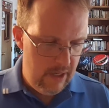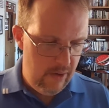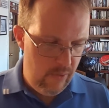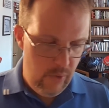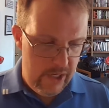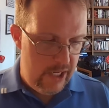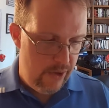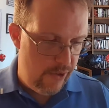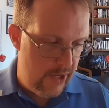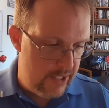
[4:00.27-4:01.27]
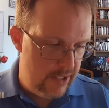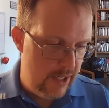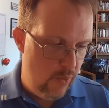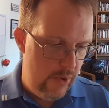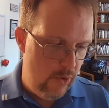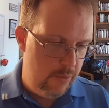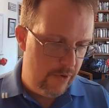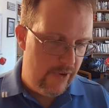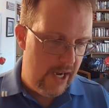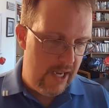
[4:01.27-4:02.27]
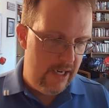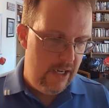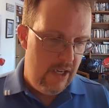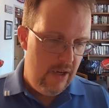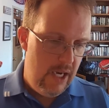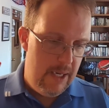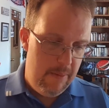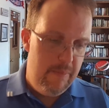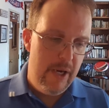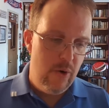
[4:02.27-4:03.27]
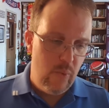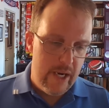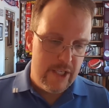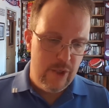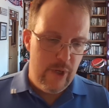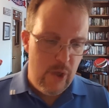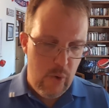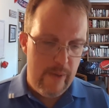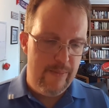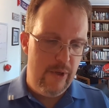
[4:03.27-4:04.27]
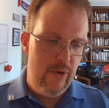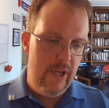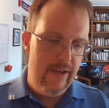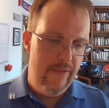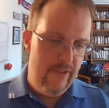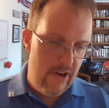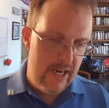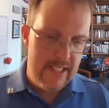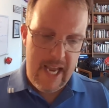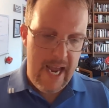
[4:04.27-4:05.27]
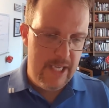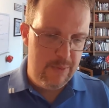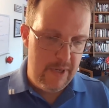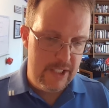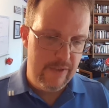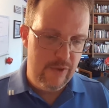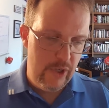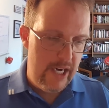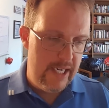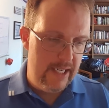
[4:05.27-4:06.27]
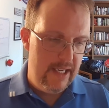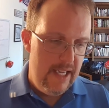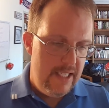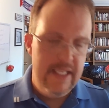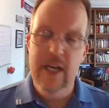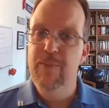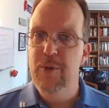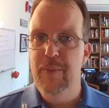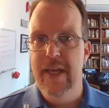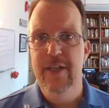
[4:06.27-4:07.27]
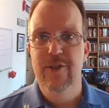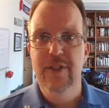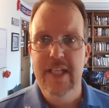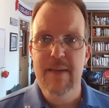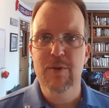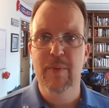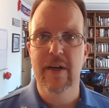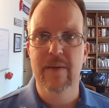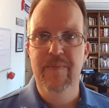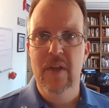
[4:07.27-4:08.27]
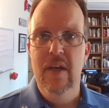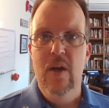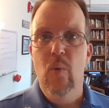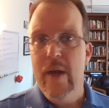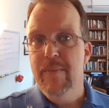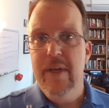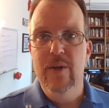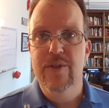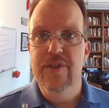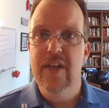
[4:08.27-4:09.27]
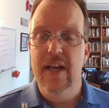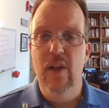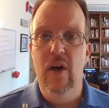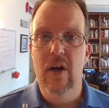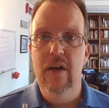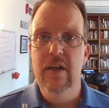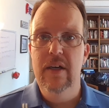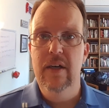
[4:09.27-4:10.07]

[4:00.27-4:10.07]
One of the other things is that we will provide better ways to equip you in various aspects of training to help you manage your teams better. Wayne Peterson sent along